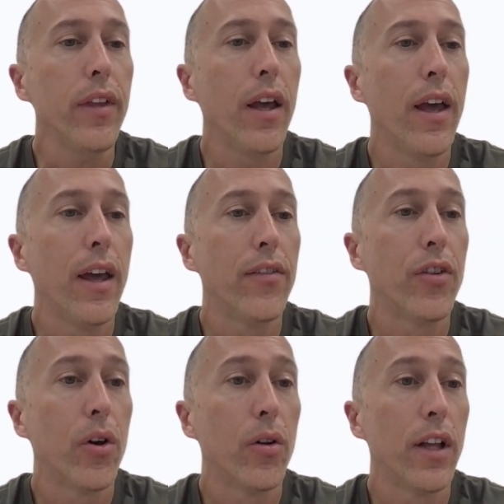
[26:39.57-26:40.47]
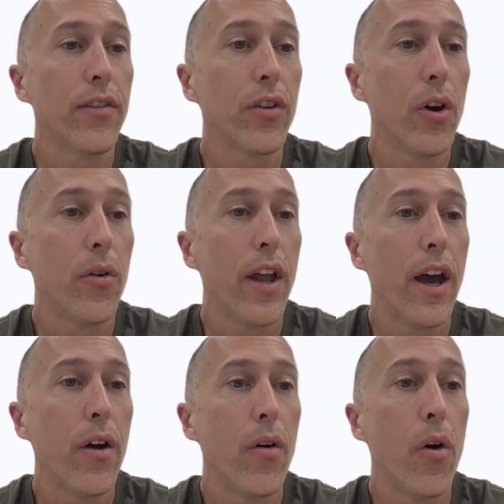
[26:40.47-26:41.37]
And so let's go
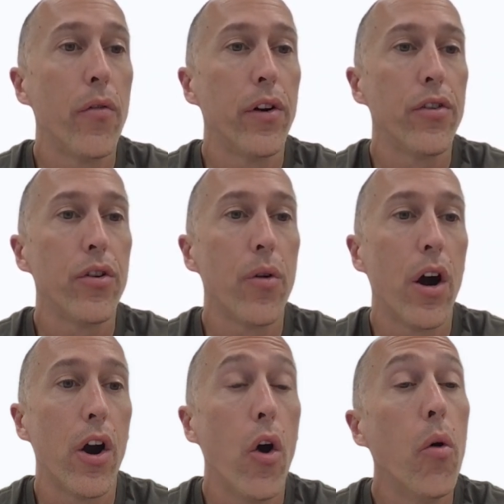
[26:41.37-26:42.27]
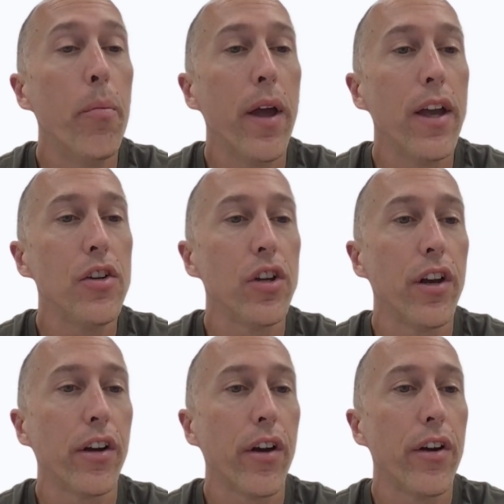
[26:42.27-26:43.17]
now over to our homepage in
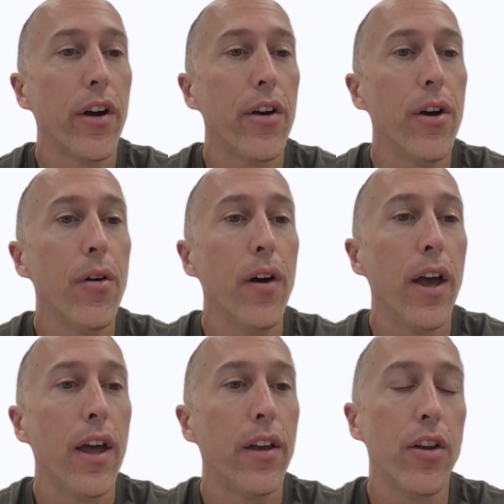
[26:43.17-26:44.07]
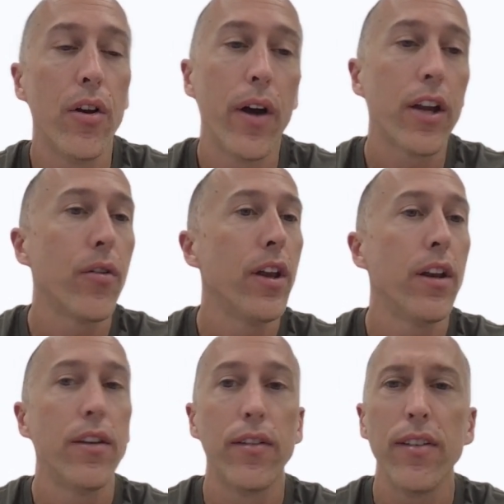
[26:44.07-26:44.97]
Integrator.io, and I
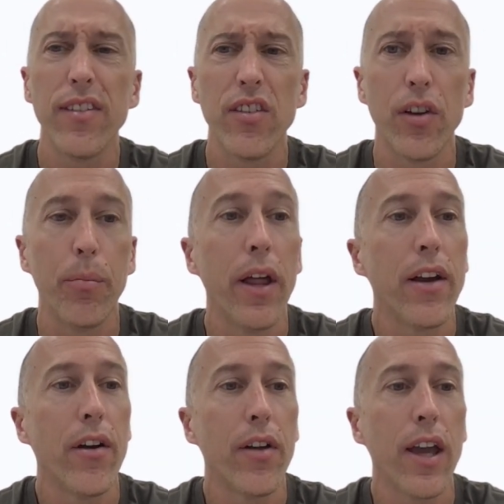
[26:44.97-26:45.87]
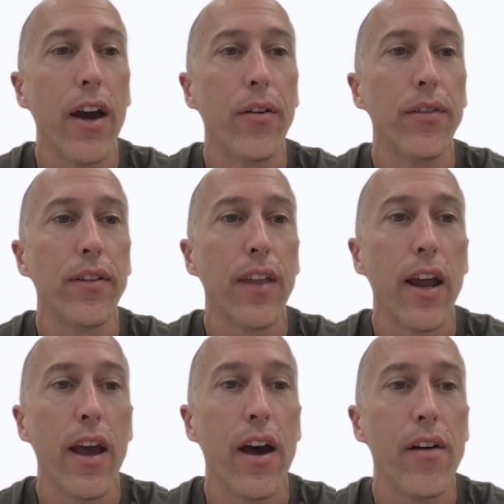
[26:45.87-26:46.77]
created. So this is just a playground account that
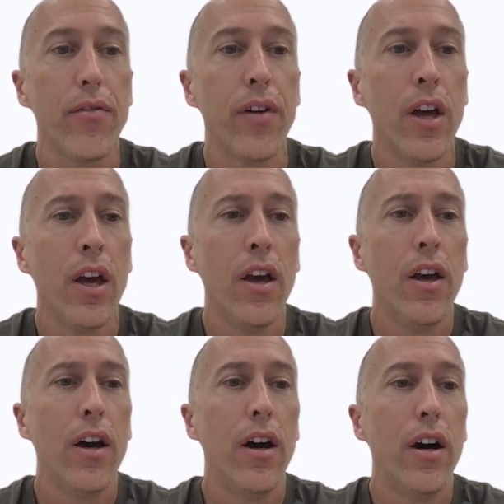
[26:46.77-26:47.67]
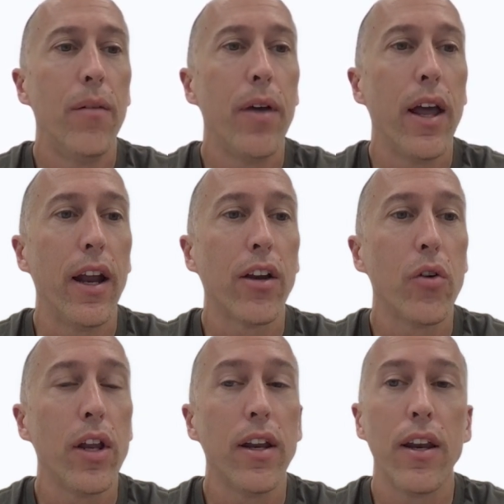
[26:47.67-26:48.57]
I have, and I
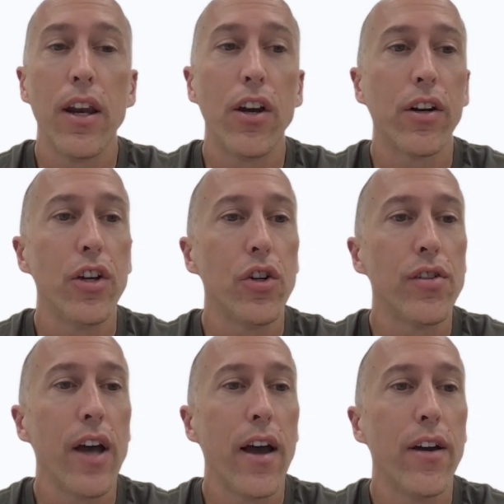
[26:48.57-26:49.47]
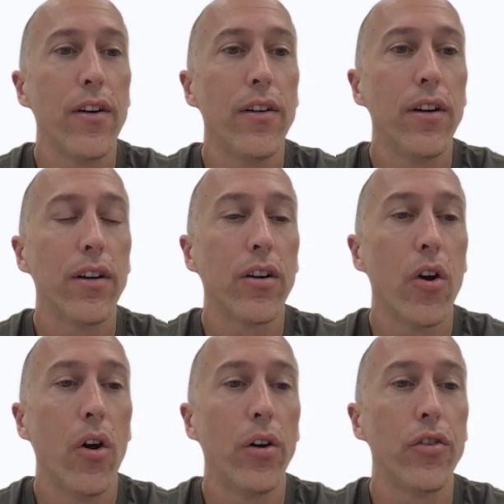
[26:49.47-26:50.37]
created an integration tile
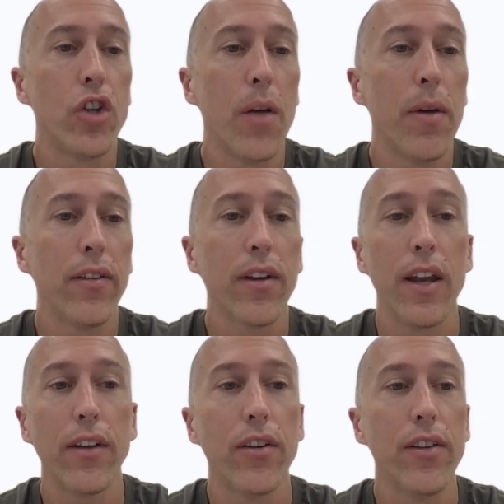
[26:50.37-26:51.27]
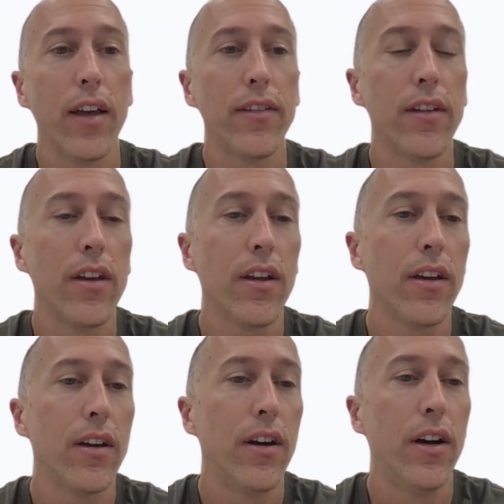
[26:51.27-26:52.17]
called JMS connector
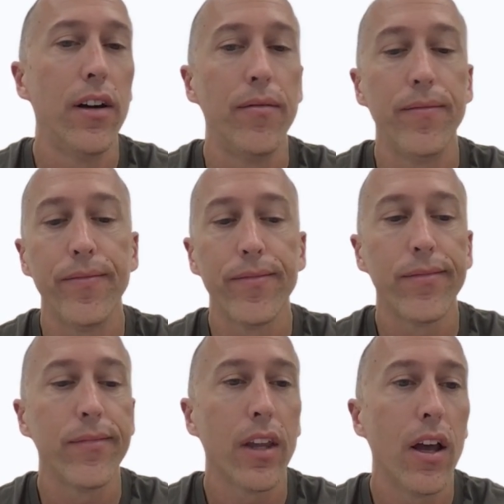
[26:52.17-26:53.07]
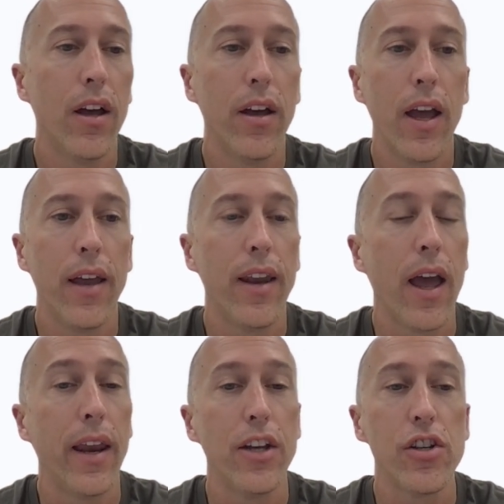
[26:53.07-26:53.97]
testing,
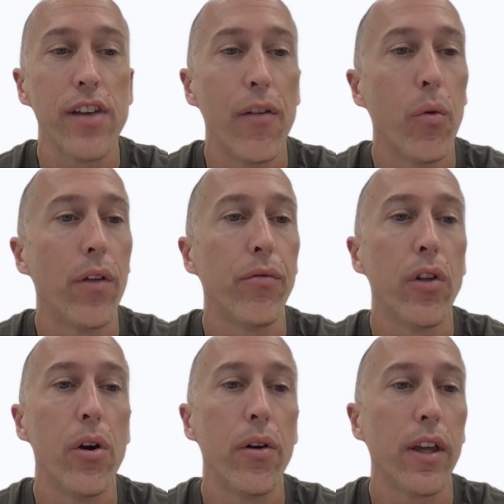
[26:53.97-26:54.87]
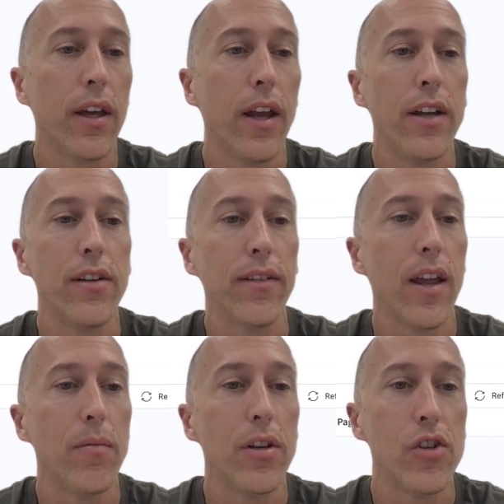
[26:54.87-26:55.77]
and I just have one flow. Again, I just
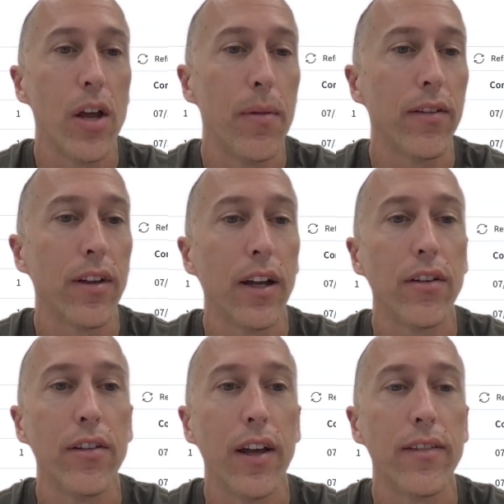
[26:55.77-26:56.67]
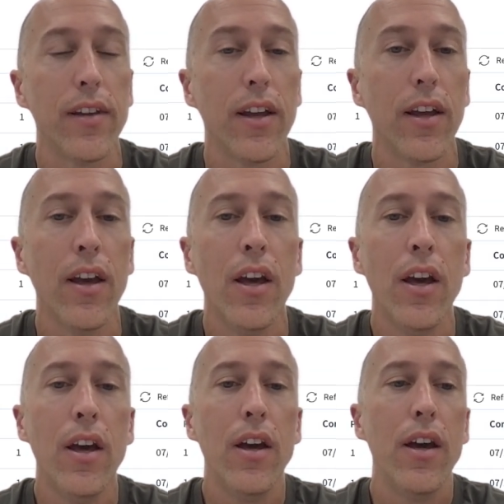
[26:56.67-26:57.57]
named it JMS connector testing,
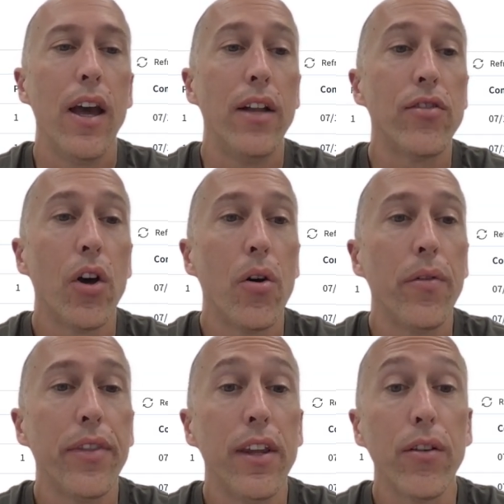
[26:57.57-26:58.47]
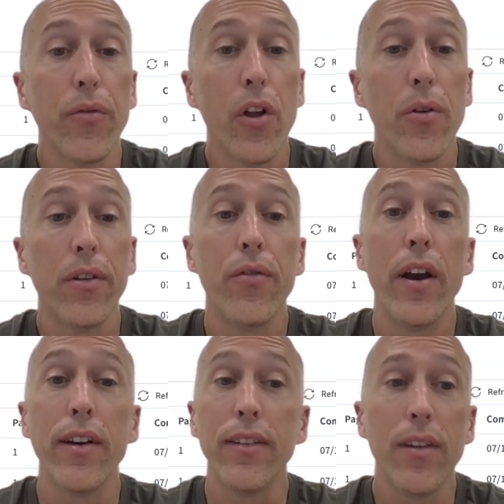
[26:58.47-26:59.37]
and so this flow is
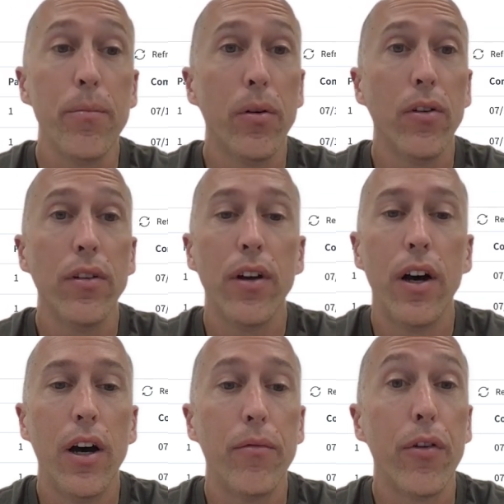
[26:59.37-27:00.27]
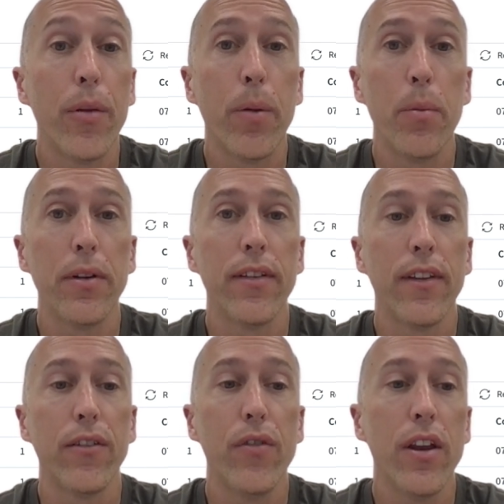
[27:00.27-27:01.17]
very simple for the purpose of
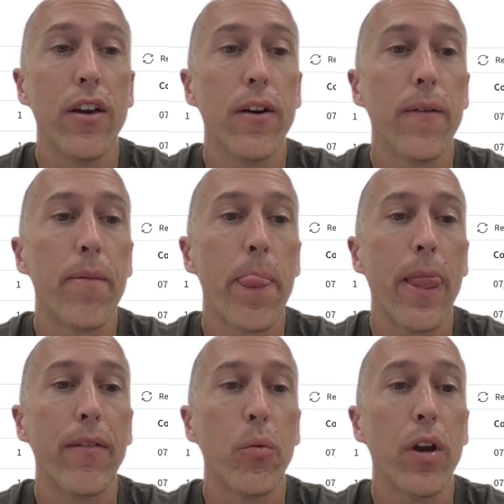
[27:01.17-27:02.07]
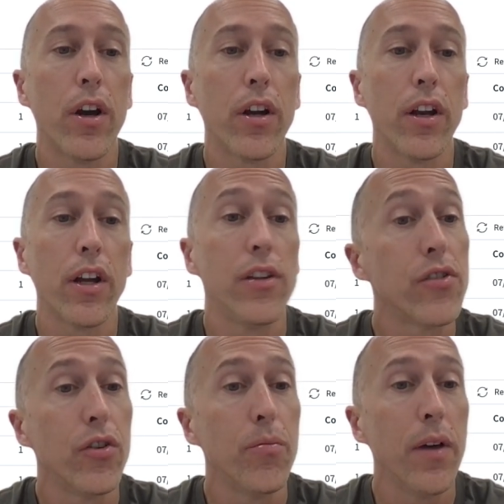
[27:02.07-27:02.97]
this video. We are going to
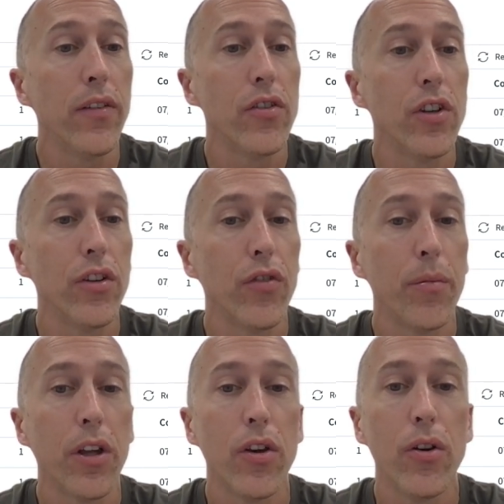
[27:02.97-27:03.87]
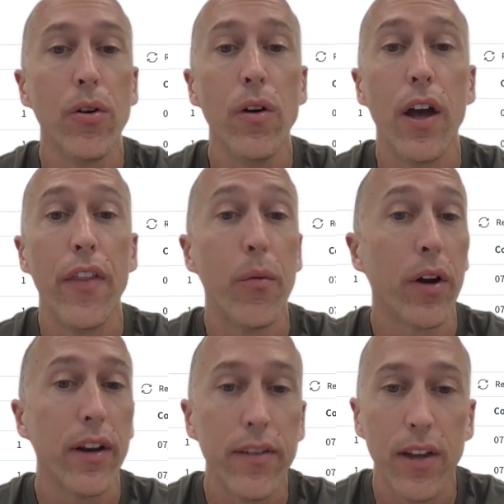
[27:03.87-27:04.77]
consume messages from a queue, and then we're
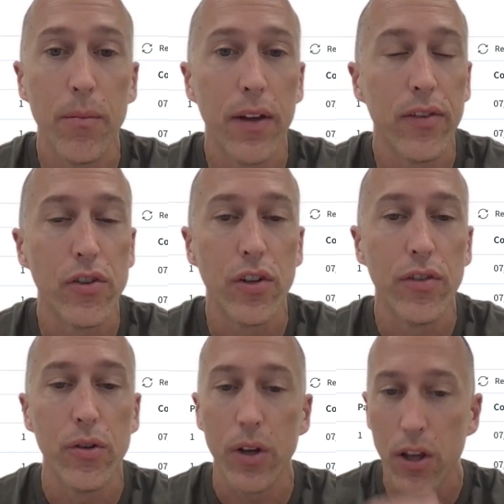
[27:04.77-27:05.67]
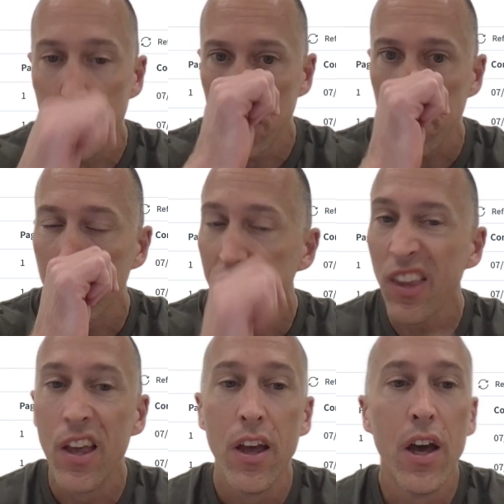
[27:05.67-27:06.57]
going to send messages to a queue.
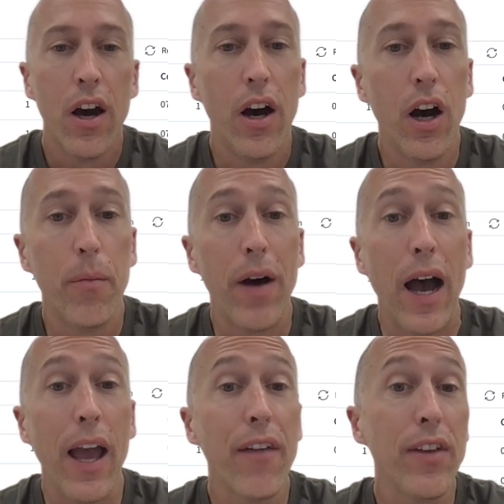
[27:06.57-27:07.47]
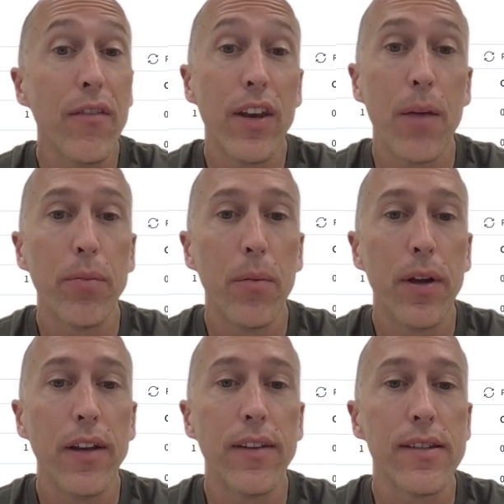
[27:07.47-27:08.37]
I haven't even
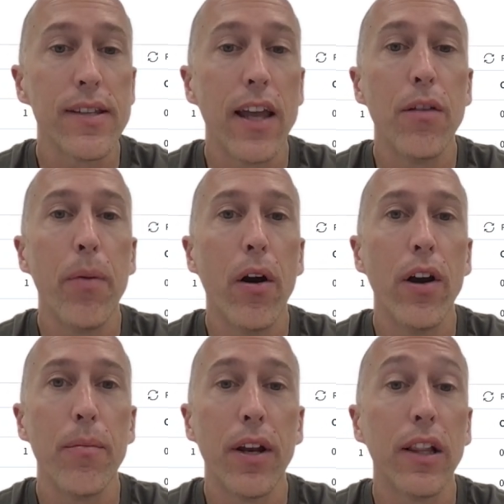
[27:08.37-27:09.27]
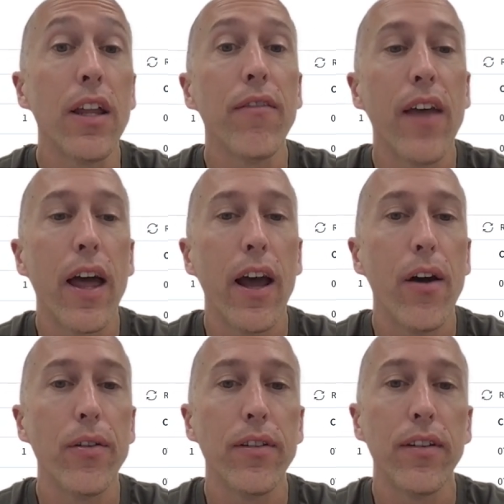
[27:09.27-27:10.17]
implemented the send part. I'm going to leave that out